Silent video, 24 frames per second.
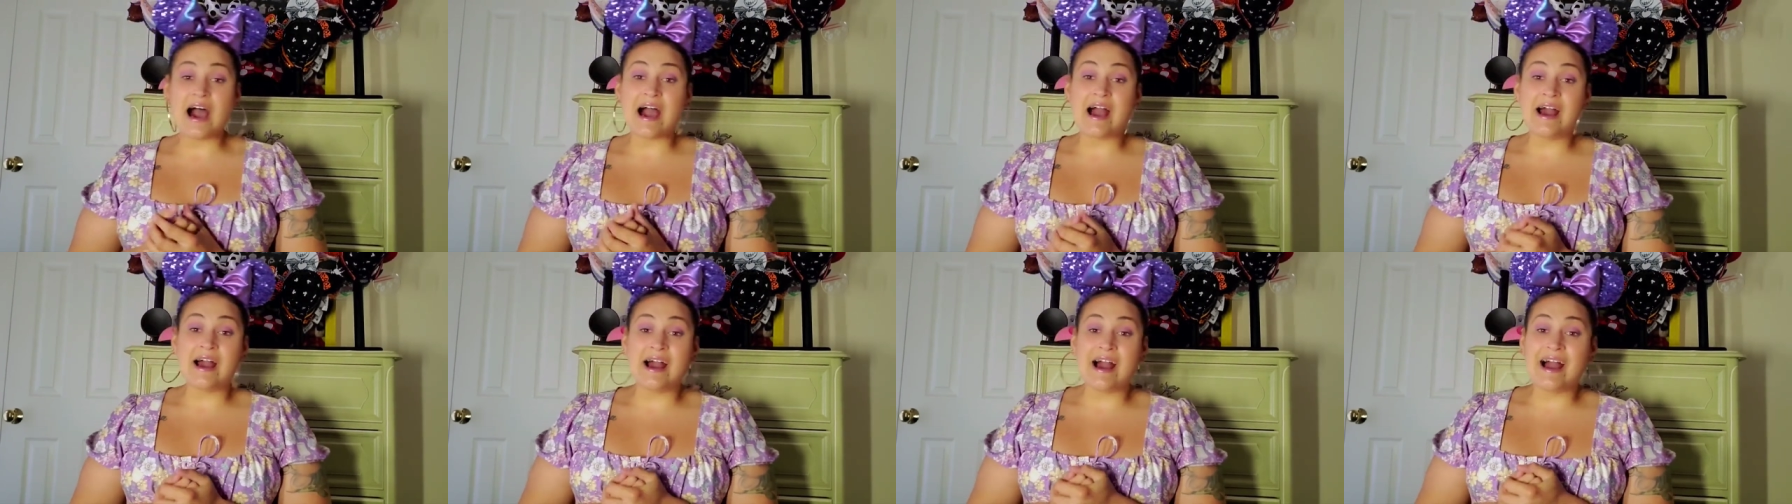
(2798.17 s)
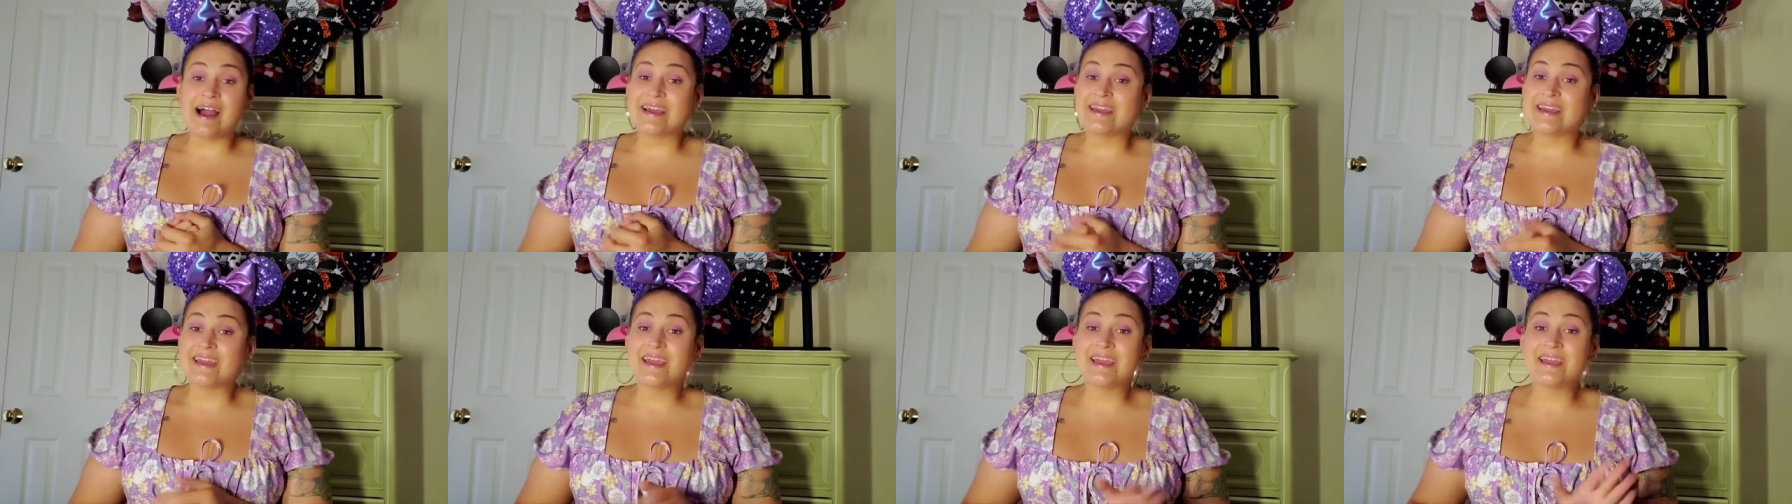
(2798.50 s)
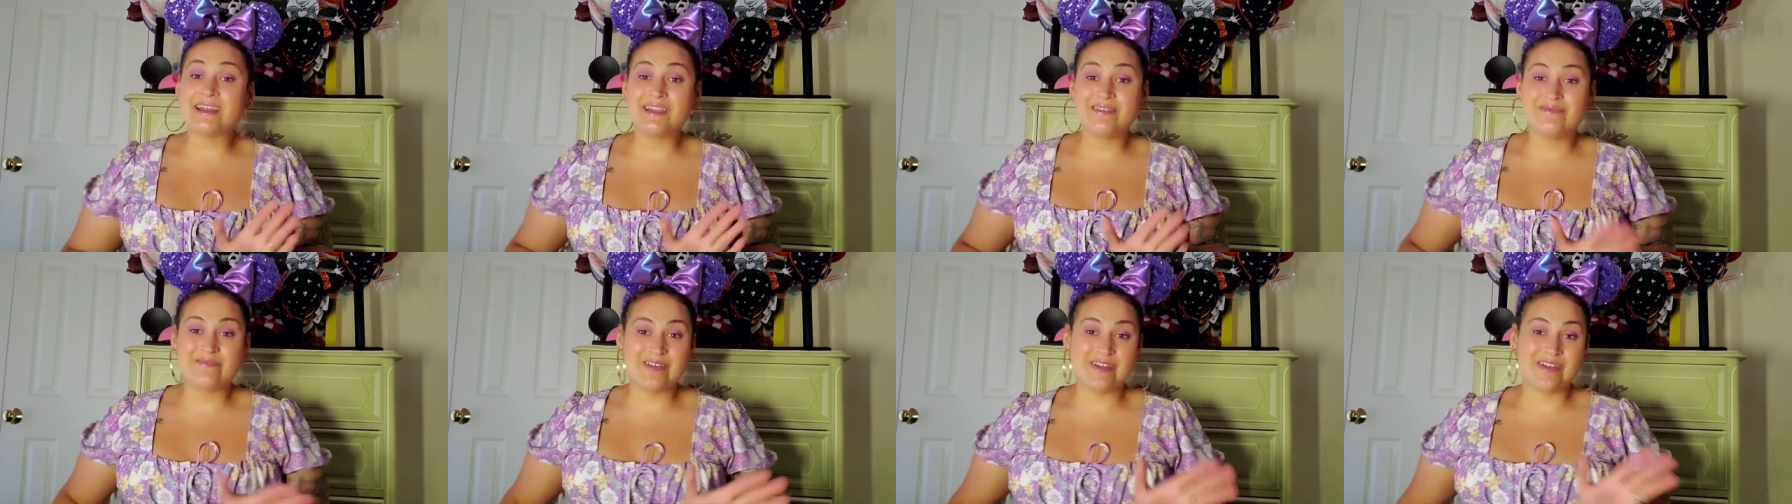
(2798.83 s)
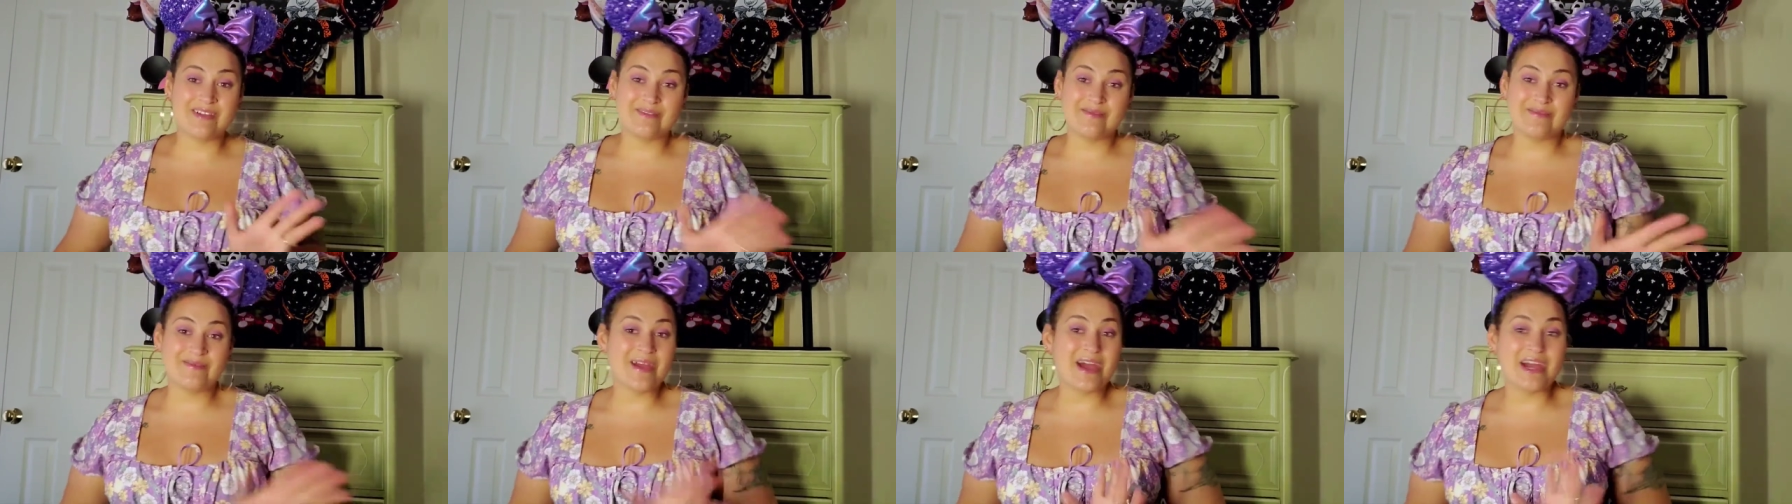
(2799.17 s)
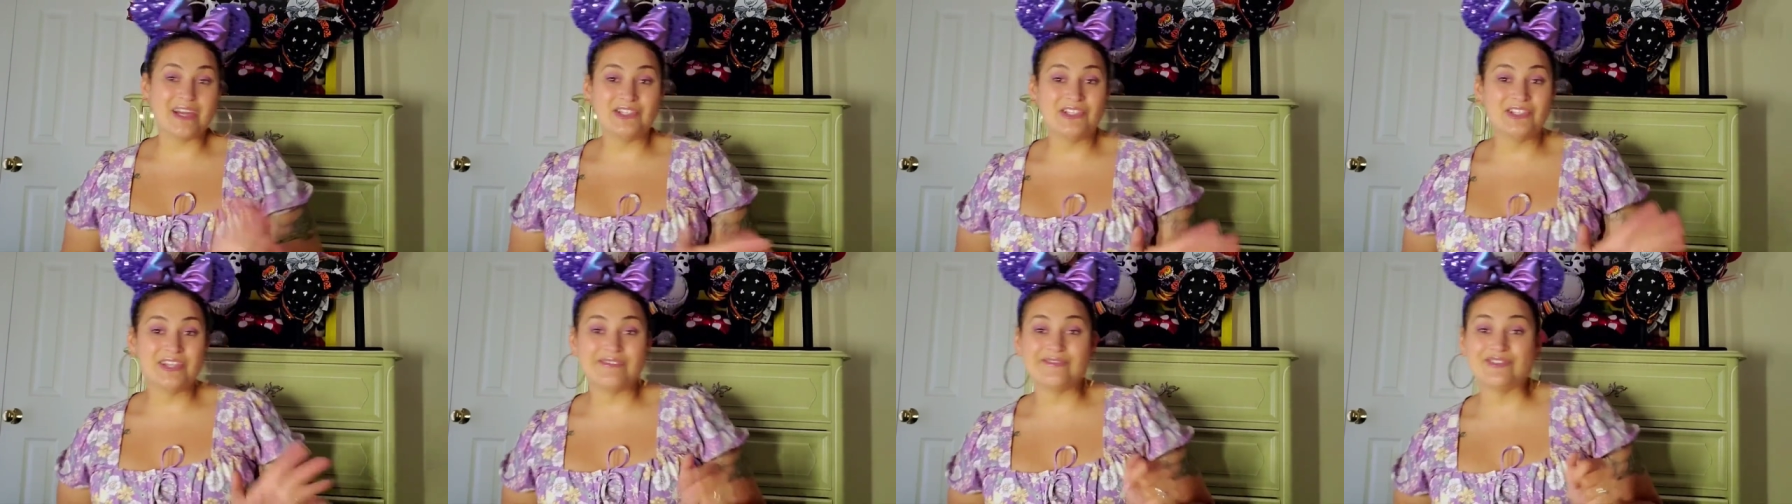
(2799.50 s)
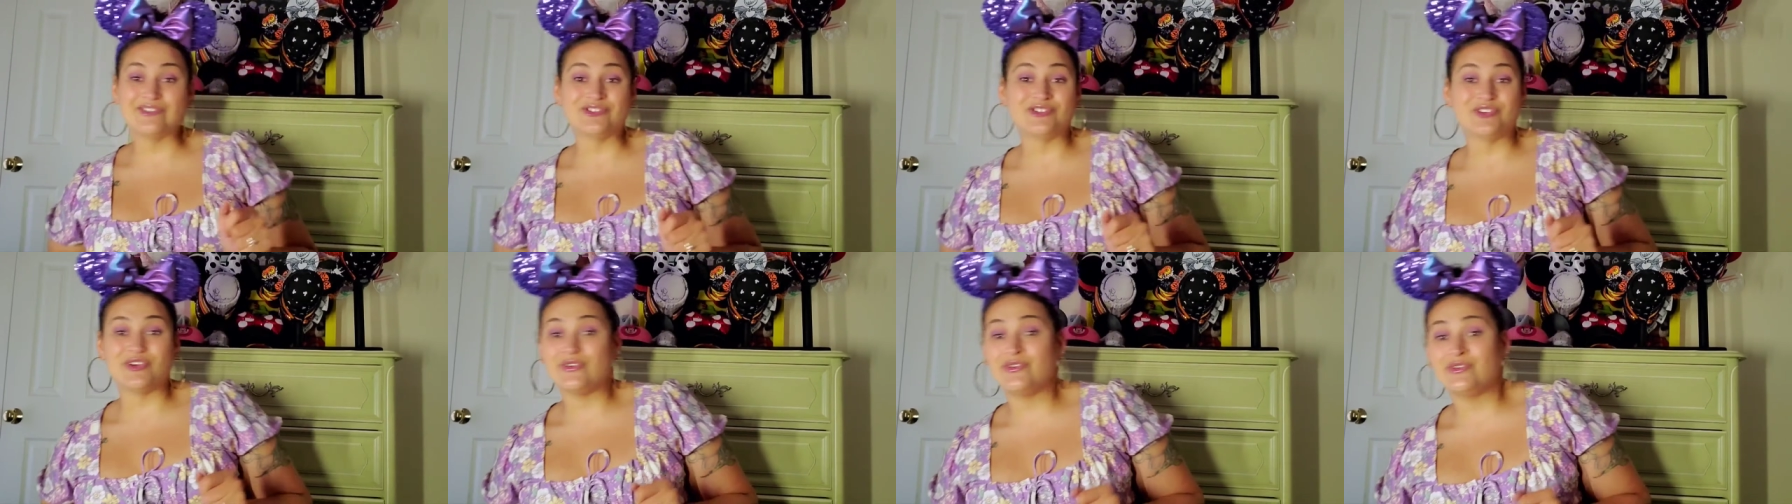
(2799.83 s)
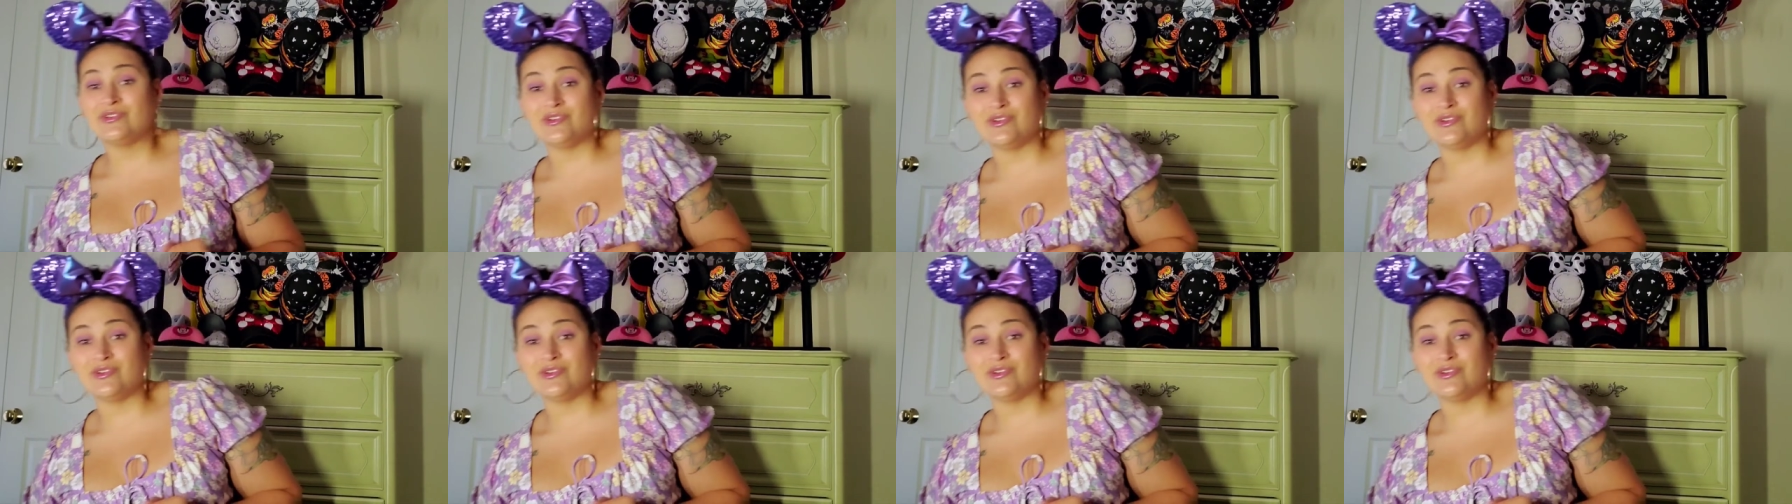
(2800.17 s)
I, I can't even, I just have to show